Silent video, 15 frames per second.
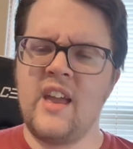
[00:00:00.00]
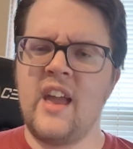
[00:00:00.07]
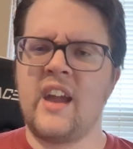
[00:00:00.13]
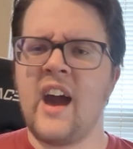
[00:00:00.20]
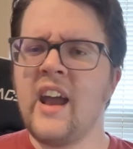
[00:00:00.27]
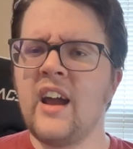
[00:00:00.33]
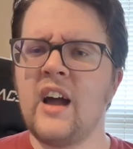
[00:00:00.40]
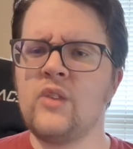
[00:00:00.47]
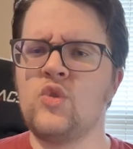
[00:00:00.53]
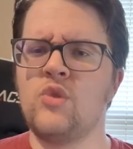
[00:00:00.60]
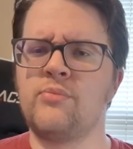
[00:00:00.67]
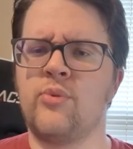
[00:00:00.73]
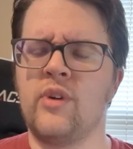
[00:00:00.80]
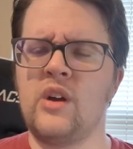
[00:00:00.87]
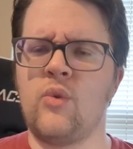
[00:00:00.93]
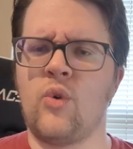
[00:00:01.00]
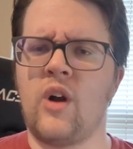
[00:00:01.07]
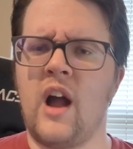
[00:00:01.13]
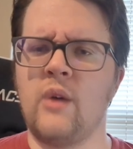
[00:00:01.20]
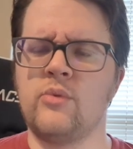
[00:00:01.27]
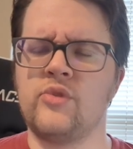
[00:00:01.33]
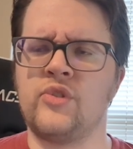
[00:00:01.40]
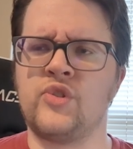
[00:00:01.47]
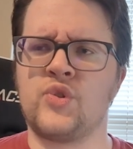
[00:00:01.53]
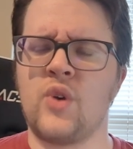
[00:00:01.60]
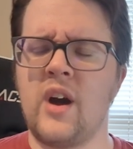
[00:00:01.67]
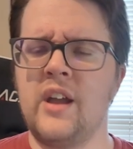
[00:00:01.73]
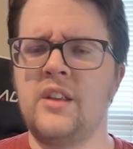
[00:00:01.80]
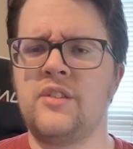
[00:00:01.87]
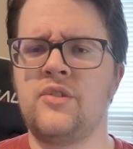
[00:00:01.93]
it kind of got to a point where I was
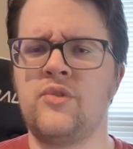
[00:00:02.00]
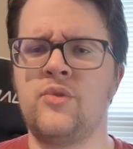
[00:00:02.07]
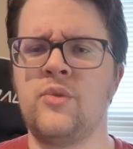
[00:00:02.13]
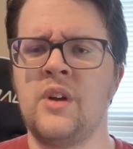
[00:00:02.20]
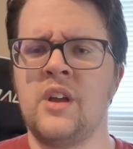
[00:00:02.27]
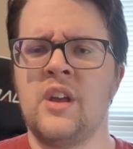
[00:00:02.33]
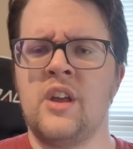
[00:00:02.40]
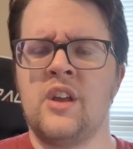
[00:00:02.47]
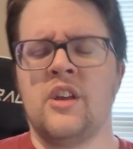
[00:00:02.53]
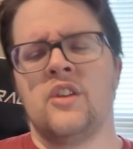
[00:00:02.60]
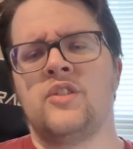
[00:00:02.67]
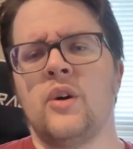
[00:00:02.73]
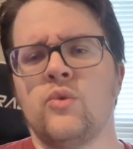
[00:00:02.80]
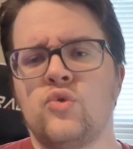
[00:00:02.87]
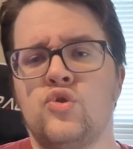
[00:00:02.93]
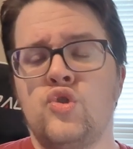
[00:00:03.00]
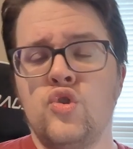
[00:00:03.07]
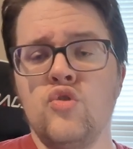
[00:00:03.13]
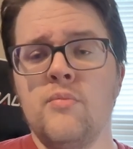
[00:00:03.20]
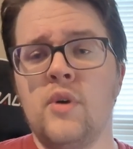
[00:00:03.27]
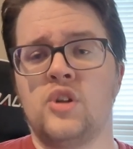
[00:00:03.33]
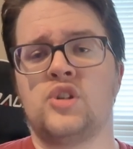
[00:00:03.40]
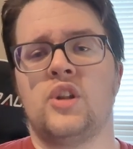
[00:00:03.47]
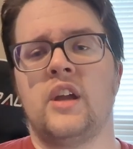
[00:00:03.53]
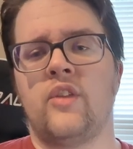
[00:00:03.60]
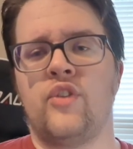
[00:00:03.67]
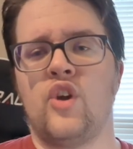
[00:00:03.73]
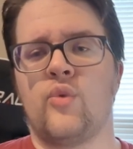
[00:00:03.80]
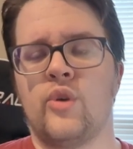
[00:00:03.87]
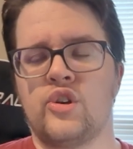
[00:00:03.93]
trying to sound too much
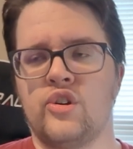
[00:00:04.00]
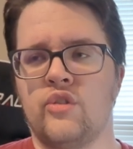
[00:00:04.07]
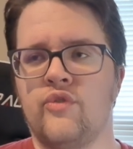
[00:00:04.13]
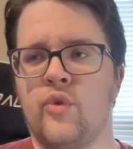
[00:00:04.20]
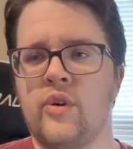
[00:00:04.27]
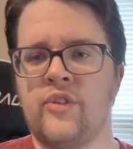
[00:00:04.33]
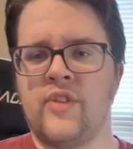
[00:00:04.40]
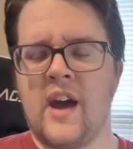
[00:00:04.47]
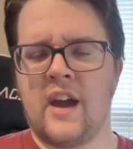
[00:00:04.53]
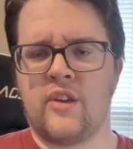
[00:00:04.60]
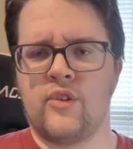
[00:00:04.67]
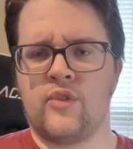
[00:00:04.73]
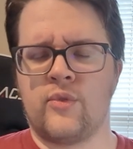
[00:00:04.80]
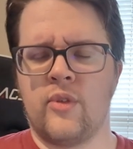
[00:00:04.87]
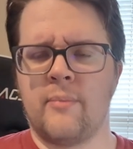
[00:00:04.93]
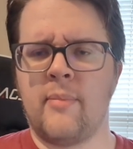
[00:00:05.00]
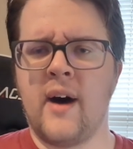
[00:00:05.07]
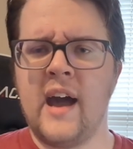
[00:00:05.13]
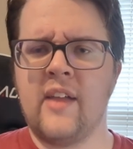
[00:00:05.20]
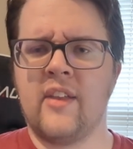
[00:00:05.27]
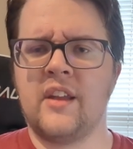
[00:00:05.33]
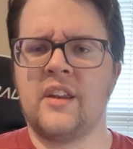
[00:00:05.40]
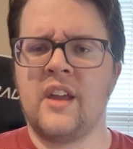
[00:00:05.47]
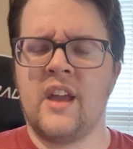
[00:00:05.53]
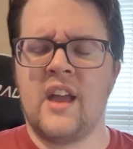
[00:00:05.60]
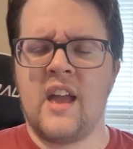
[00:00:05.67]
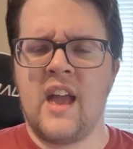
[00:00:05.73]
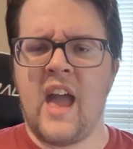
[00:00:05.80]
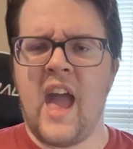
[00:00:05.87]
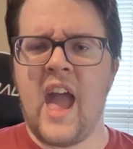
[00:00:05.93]
like the original voice actors from the pilot
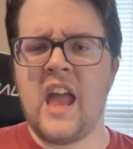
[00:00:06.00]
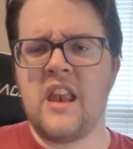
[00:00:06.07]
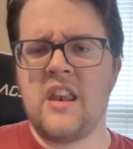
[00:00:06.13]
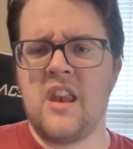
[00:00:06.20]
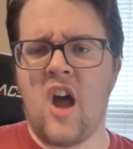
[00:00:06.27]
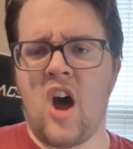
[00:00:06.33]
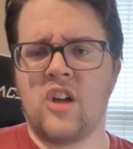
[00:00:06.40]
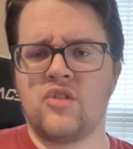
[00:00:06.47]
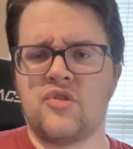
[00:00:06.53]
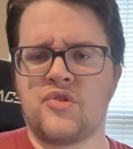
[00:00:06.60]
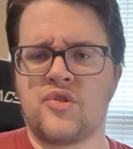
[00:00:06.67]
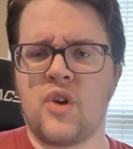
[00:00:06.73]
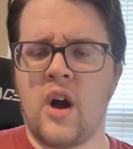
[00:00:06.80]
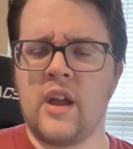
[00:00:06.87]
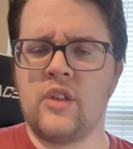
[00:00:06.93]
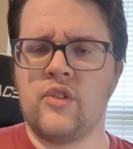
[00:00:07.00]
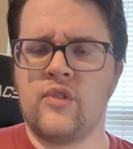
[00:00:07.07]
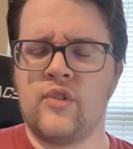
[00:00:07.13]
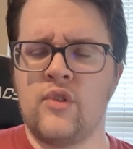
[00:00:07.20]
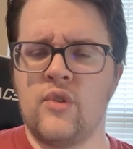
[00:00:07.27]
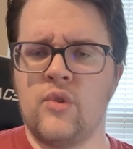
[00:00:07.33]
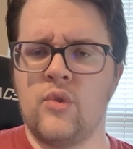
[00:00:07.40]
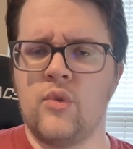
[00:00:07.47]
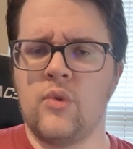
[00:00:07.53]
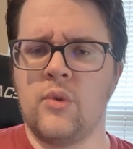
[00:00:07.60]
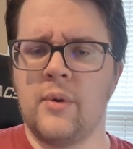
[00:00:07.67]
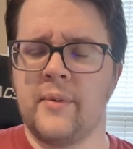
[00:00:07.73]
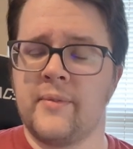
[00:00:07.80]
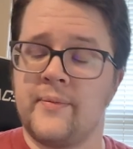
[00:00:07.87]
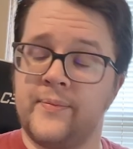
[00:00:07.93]
and not trying
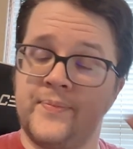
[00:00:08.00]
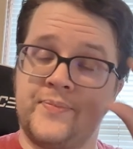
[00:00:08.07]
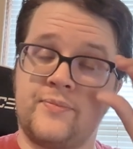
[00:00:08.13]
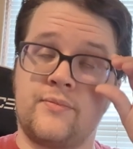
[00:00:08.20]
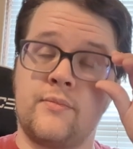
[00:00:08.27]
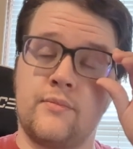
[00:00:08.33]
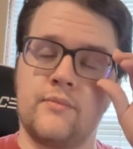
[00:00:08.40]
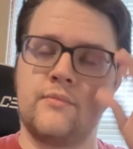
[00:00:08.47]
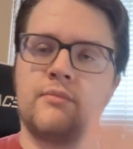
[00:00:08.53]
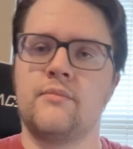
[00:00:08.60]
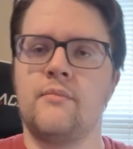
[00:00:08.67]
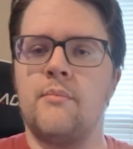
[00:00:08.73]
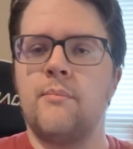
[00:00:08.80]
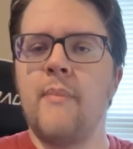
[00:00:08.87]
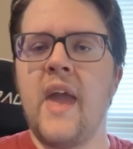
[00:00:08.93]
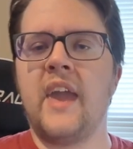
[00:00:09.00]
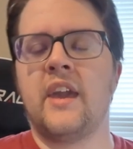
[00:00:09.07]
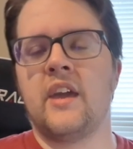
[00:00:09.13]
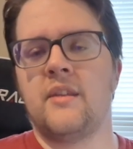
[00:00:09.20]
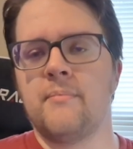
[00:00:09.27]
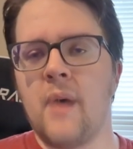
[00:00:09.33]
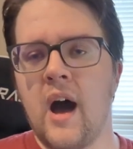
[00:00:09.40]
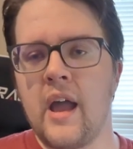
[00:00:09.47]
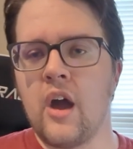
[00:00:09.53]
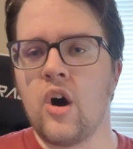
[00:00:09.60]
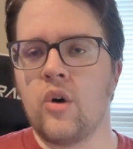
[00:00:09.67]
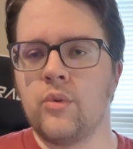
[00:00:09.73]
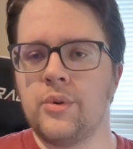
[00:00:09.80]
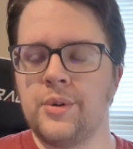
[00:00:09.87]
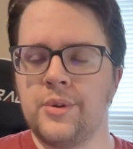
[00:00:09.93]
to make it my
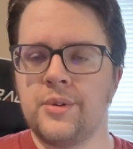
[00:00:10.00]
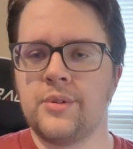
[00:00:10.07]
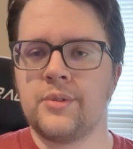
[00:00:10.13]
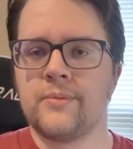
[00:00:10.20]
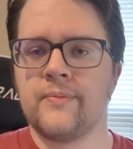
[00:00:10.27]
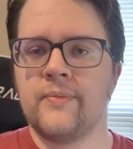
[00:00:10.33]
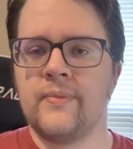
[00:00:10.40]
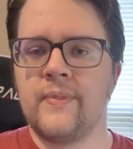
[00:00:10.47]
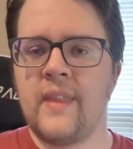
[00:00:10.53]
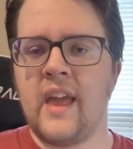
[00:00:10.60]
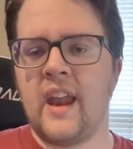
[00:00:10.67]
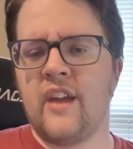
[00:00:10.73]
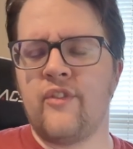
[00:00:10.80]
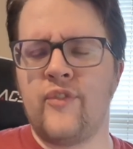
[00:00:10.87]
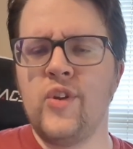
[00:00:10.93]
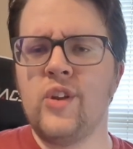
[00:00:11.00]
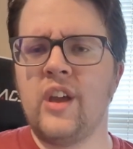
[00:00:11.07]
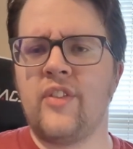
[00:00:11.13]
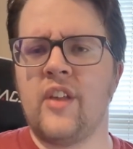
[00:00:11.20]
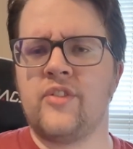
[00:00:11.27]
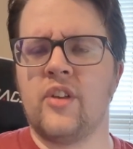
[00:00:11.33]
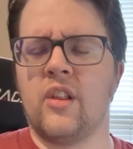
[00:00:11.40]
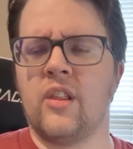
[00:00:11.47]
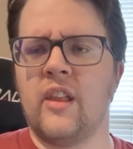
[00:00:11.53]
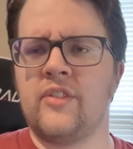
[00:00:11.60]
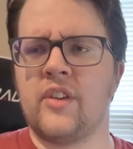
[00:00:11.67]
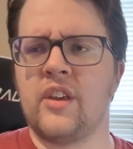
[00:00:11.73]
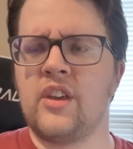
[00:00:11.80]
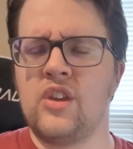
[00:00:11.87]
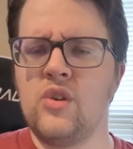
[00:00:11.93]
own. And I feel like that's
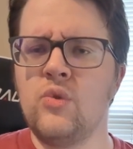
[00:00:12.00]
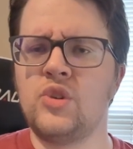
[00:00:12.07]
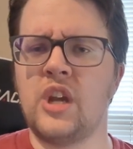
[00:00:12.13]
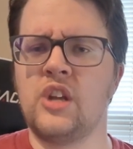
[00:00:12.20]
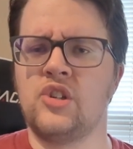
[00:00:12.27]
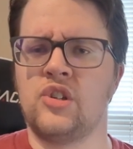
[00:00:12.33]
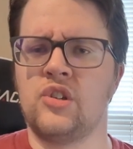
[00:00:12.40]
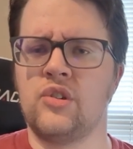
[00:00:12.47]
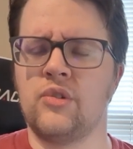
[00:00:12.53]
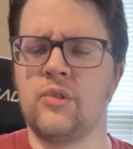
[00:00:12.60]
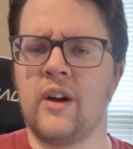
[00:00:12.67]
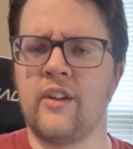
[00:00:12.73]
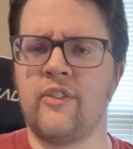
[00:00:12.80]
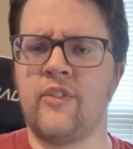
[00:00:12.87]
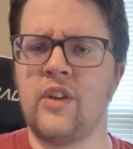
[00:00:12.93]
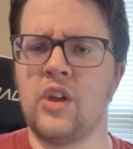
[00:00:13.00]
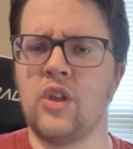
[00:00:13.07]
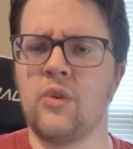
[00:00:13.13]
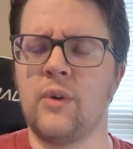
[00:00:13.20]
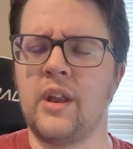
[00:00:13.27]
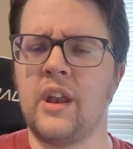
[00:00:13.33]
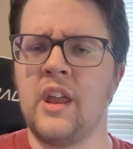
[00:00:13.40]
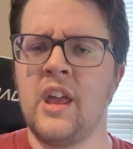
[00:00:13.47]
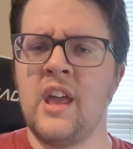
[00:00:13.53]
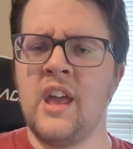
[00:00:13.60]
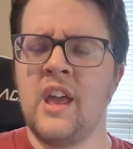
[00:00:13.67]
a huge issue, I feel, when